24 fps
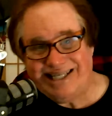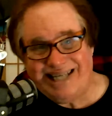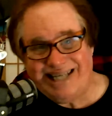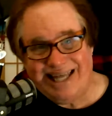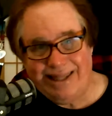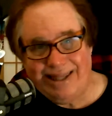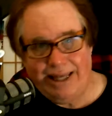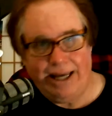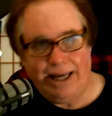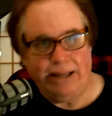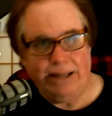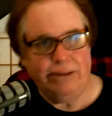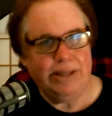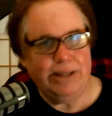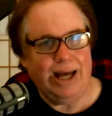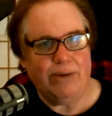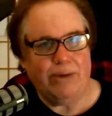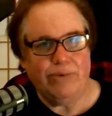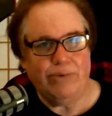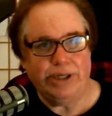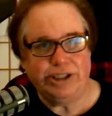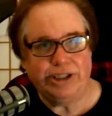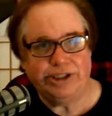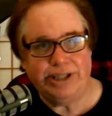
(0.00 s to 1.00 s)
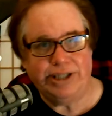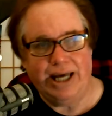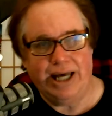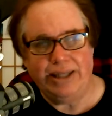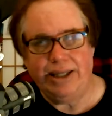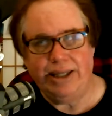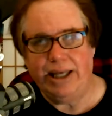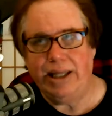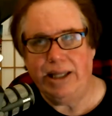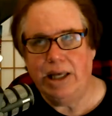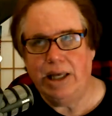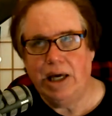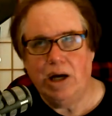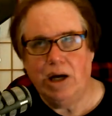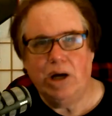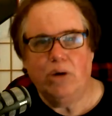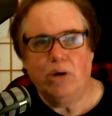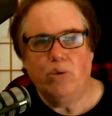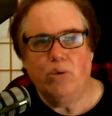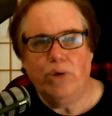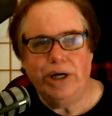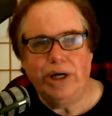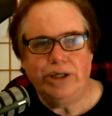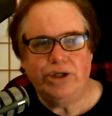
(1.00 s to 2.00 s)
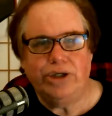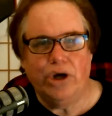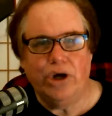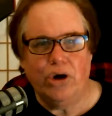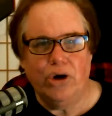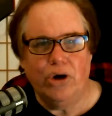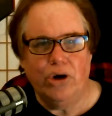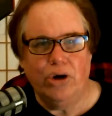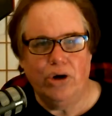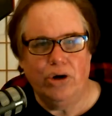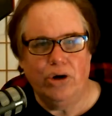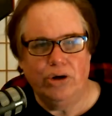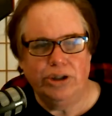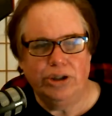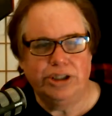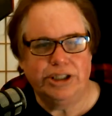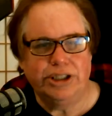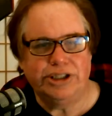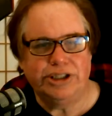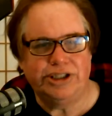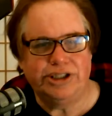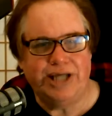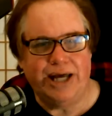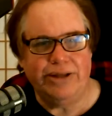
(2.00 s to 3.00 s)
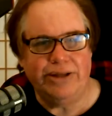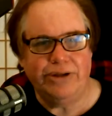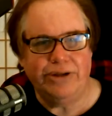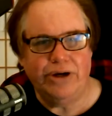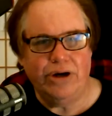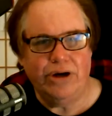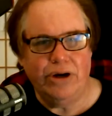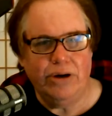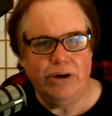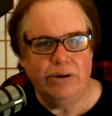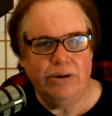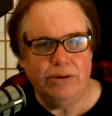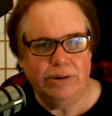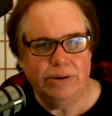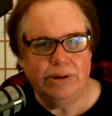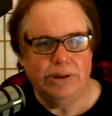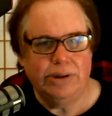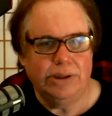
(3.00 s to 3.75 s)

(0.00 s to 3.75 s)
it. Return to sender.